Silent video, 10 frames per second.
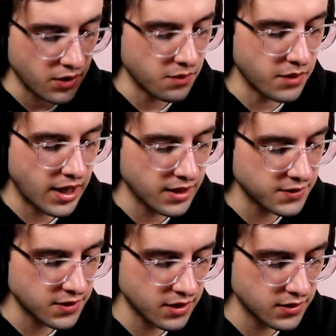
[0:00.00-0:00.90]
the bad
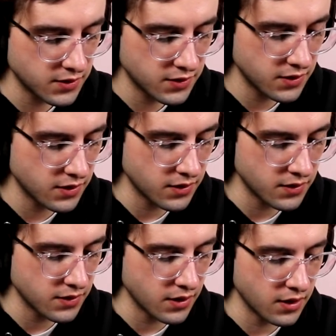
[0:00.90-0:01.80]
suckas,
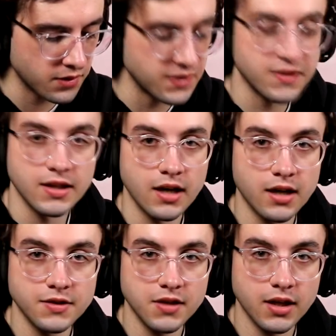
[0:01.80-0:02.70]
the
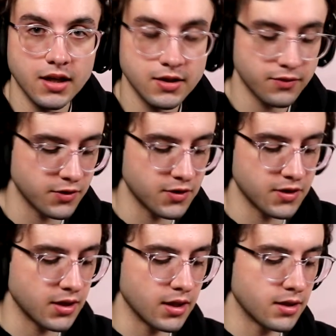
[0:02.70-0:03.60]
Zeons, I guess,
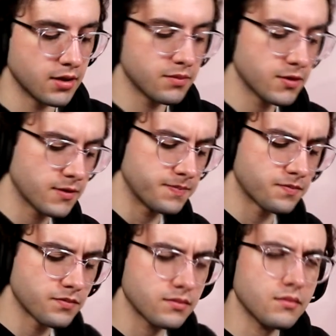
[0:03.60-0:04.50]
versus the Gundams,
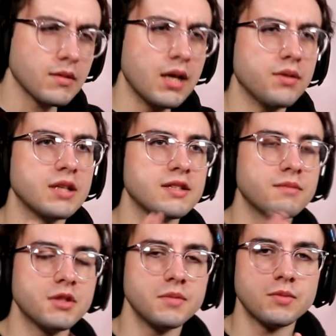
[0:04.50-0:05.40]
they
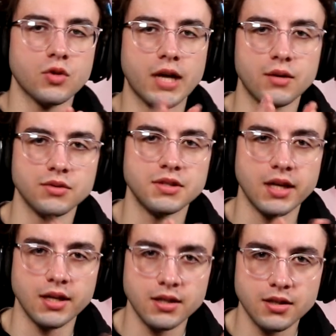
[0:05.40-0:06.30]
seem to be more
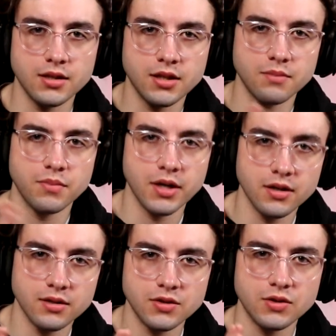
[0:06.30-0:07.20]
outdated
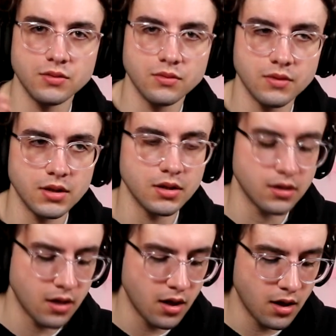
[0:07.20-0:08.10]
compared to
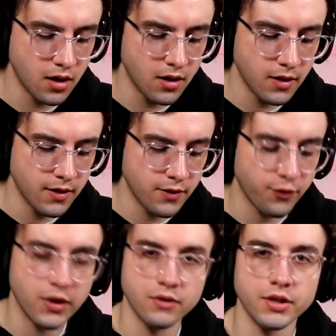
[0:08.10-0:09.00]
the
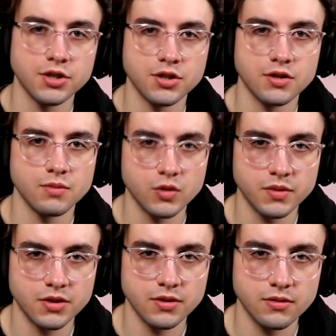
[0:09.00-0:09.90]
Federation's
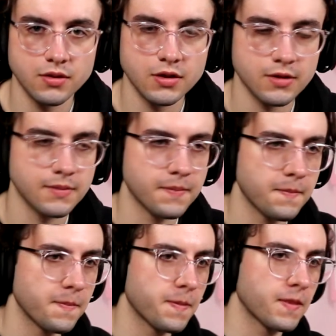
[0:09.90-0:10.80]
mobile suits.
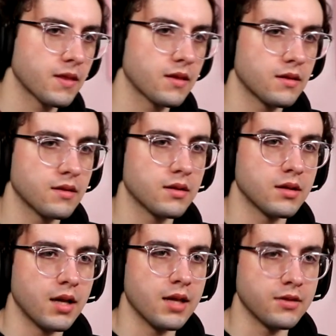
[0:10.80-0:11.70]

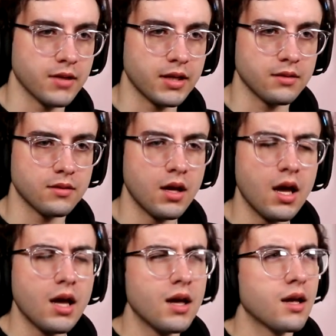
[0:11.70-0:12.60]
And they're like,
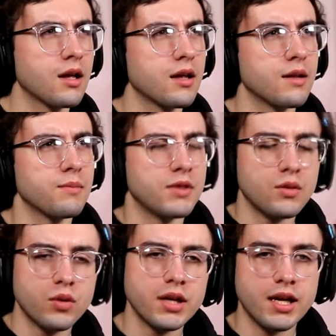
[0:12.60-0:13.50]
but they
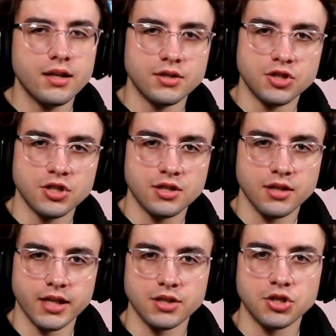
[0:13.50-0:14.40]
went in just to
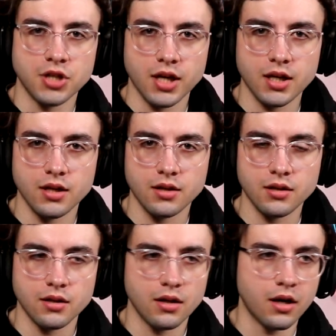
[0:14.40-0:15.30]
like check
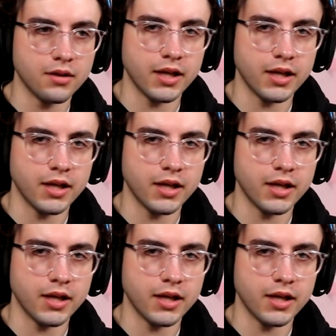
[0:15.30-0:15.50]
on